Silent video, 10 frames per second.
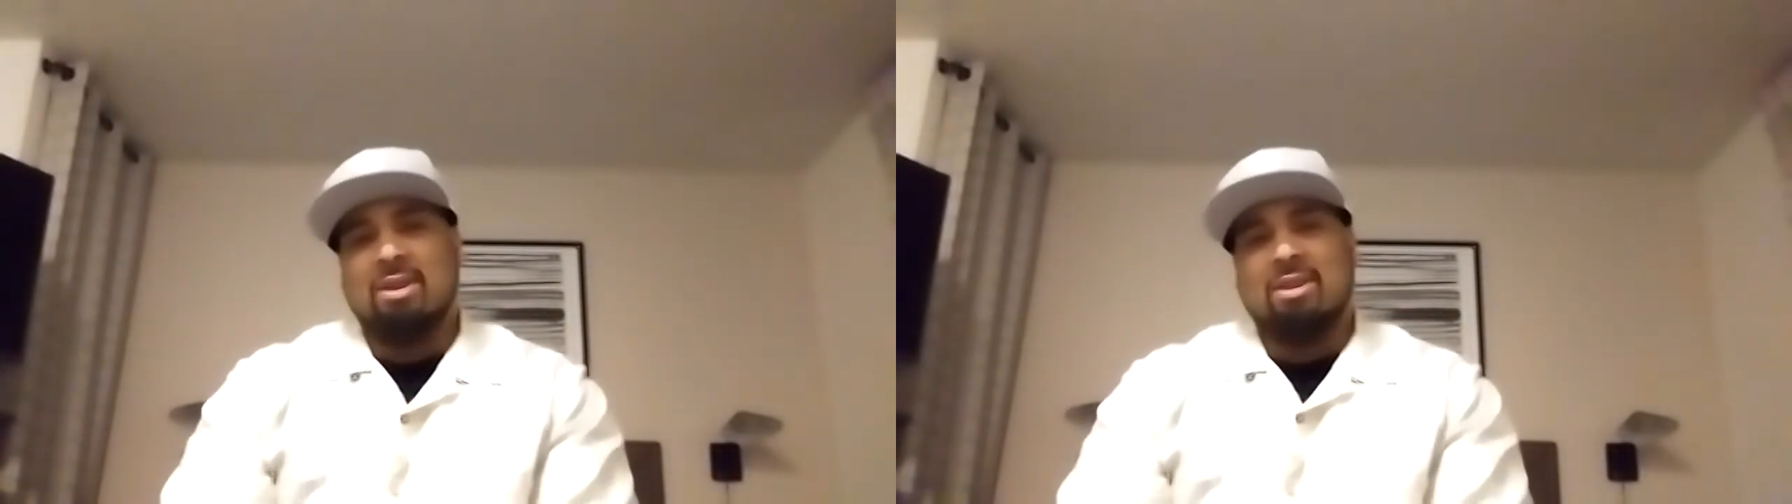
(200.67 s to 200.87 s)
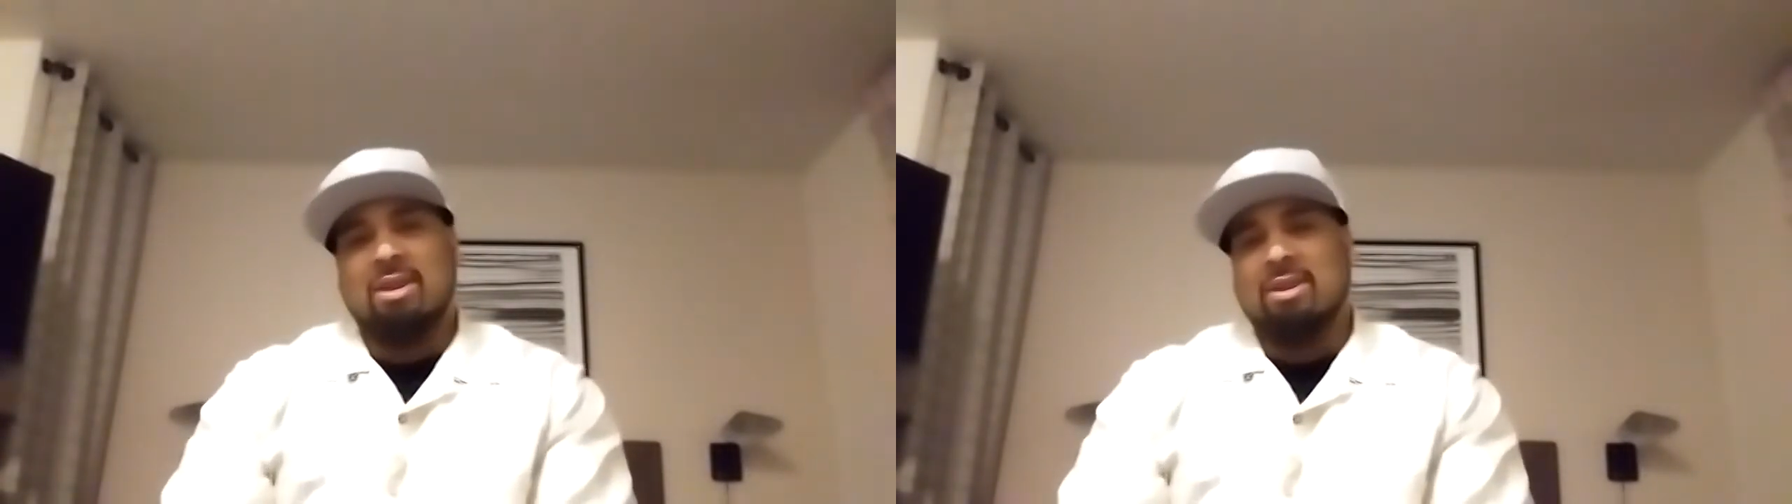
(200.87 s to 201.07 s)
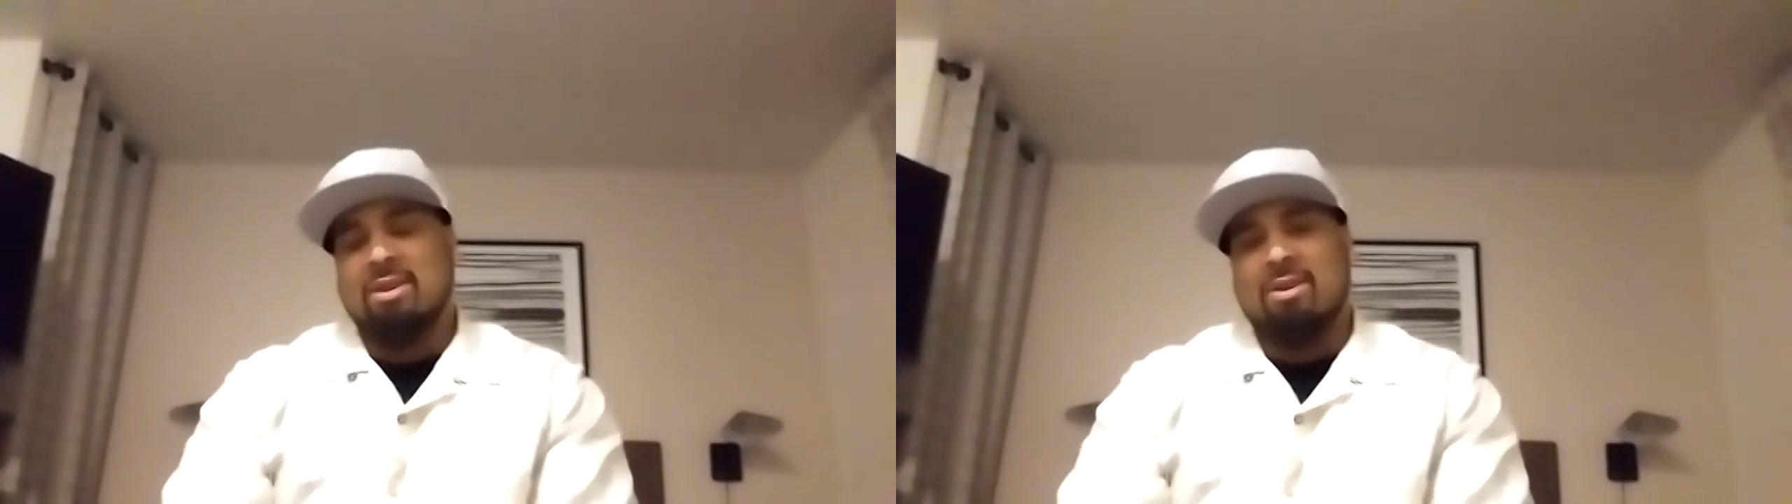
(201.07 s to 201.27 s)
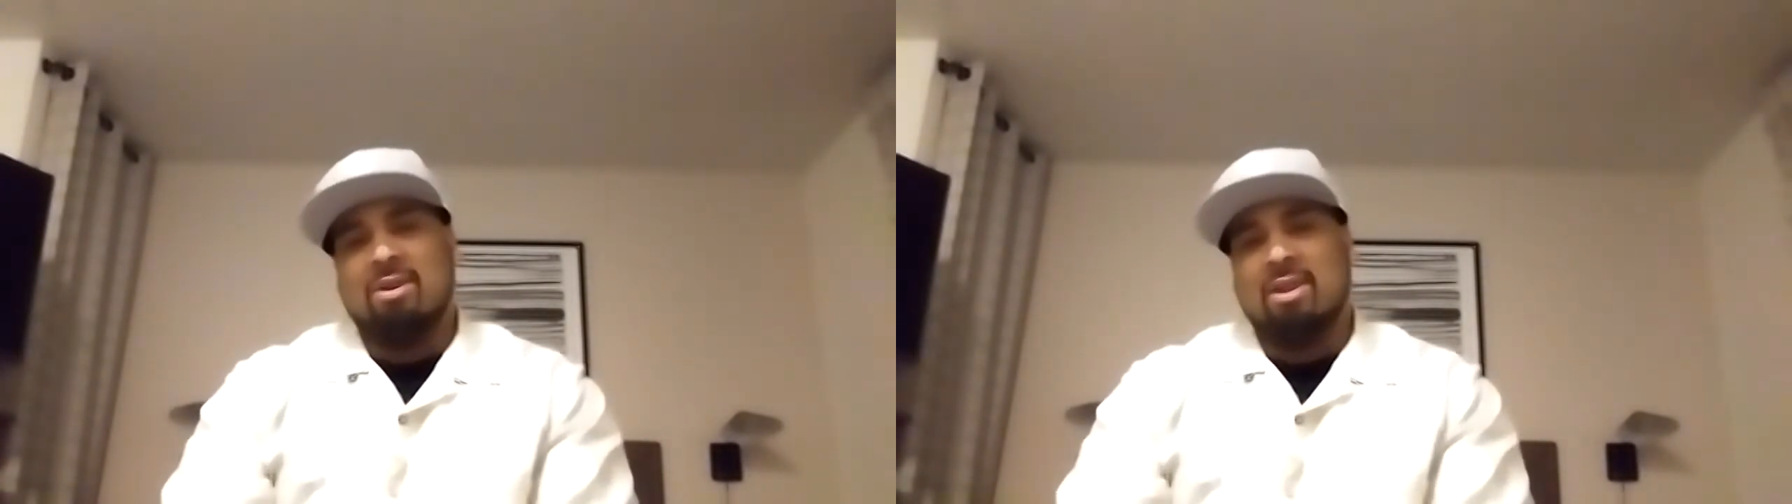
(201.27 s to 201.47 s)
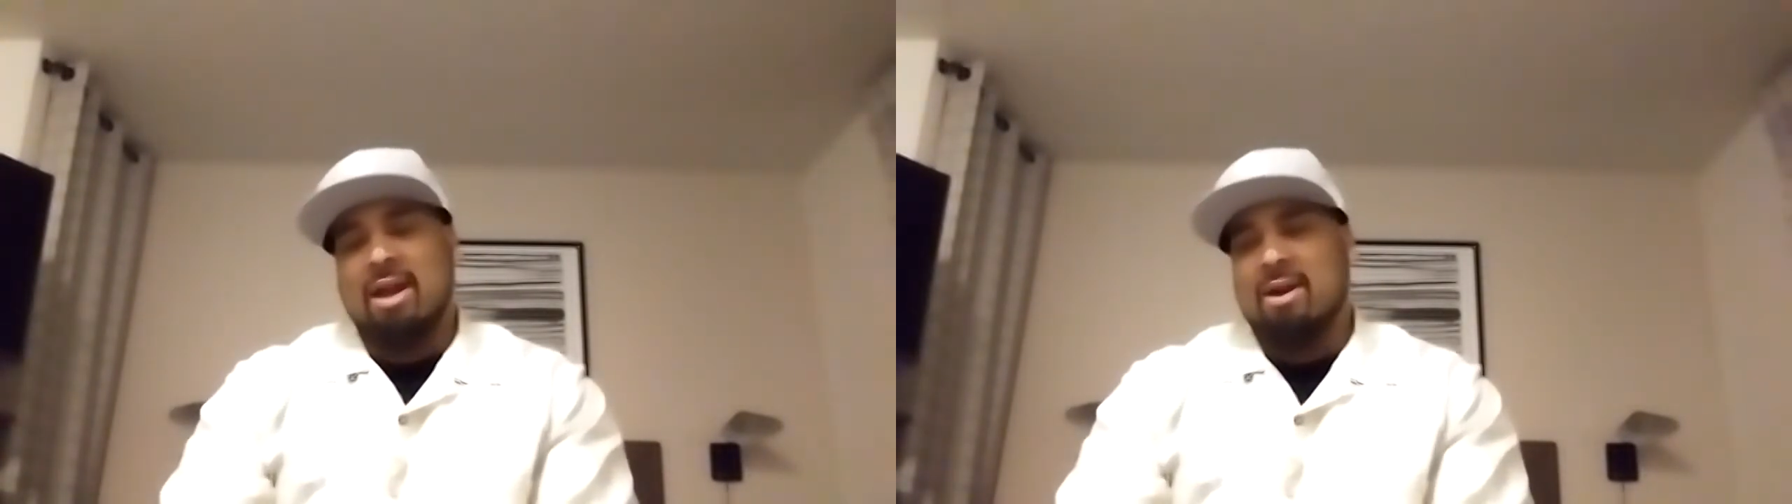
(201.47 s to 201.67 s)
getting it
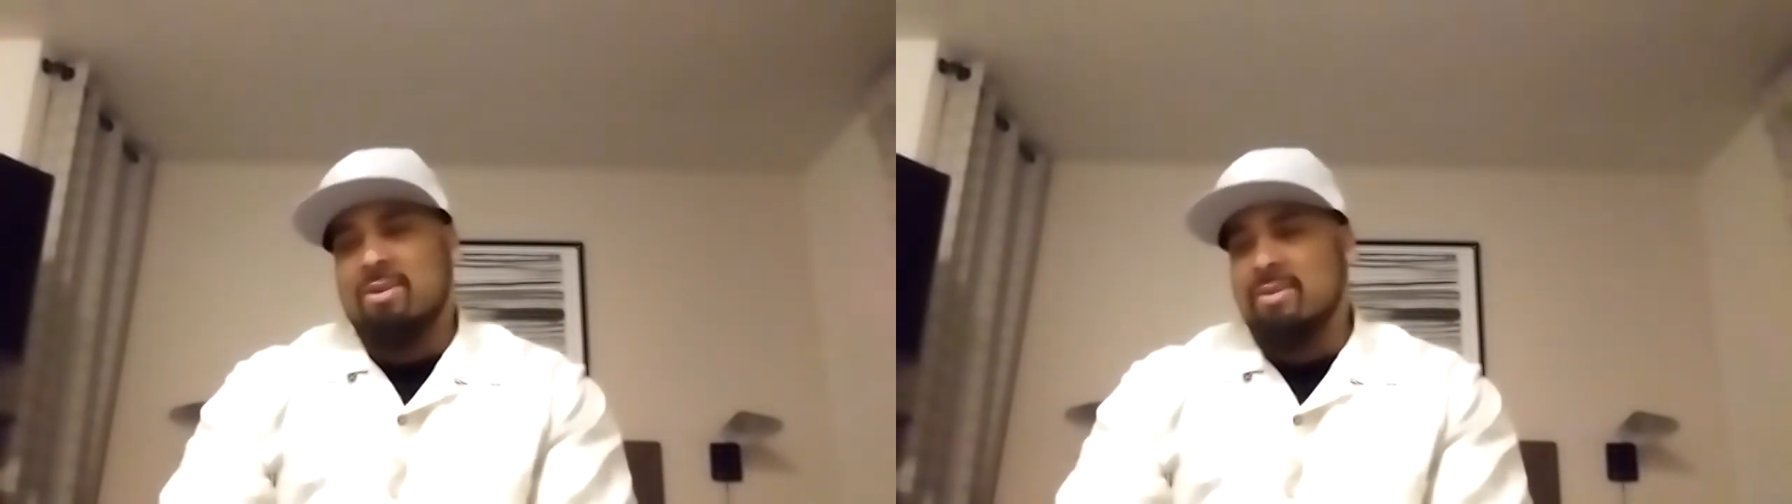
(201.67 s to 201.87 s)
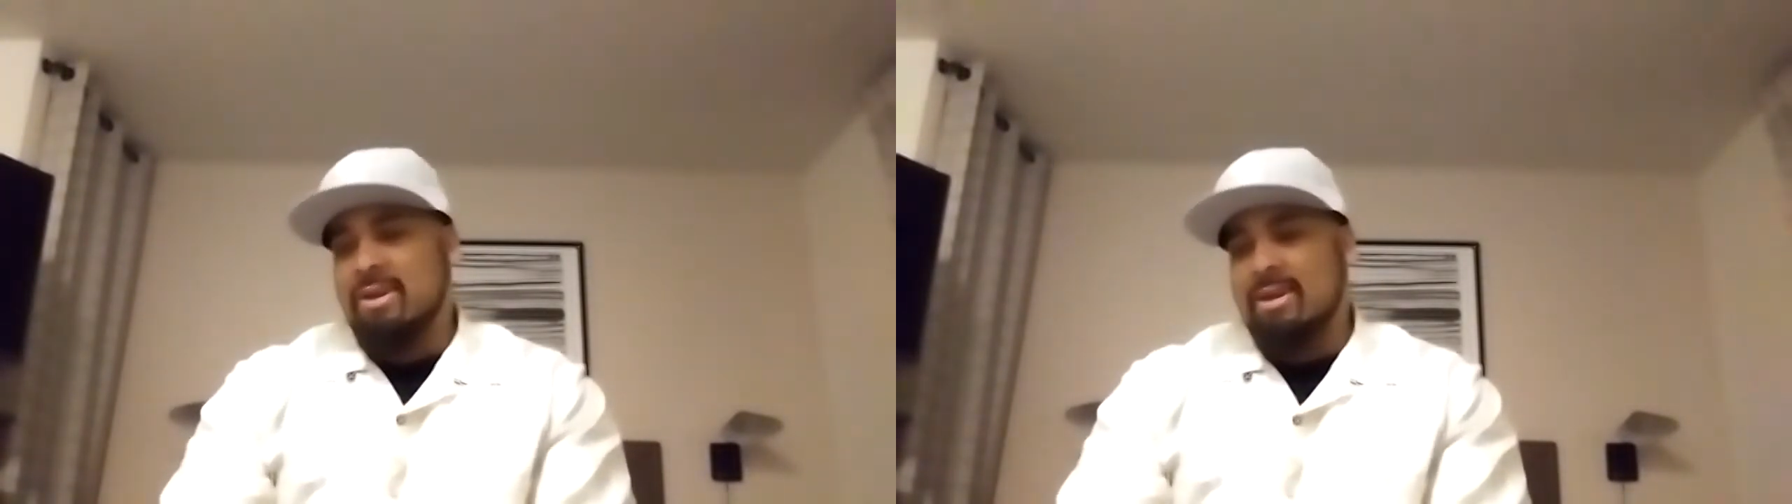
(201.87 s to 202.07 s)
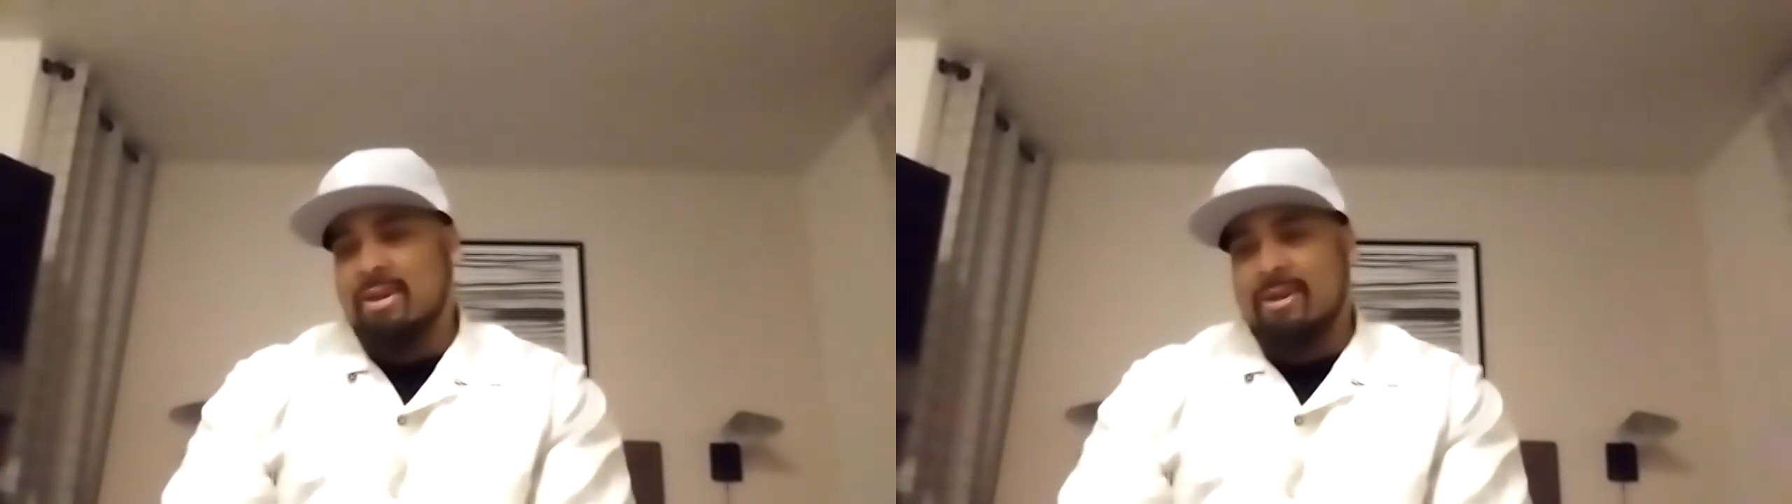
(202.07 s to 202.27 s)
all out, and